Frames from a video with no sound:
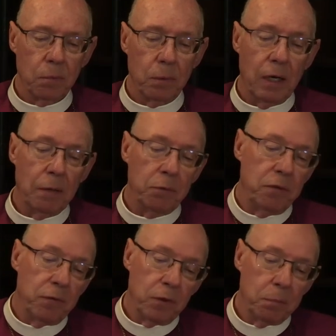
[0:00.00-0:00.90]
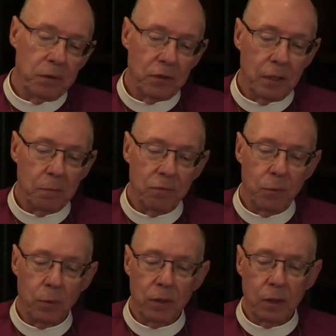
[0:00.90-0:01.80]
Perhaps you've heard me say
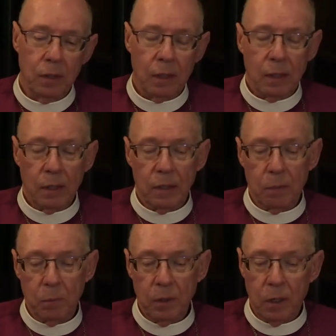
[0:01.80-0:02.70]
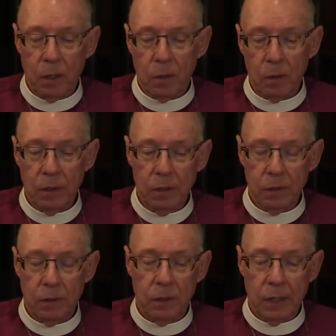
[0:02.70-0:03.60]
before that, that we are all
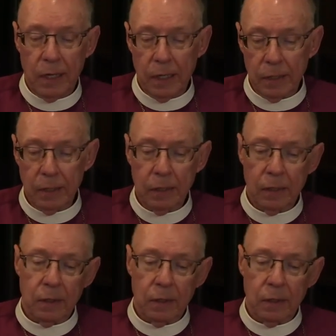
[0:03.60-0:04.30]
here today,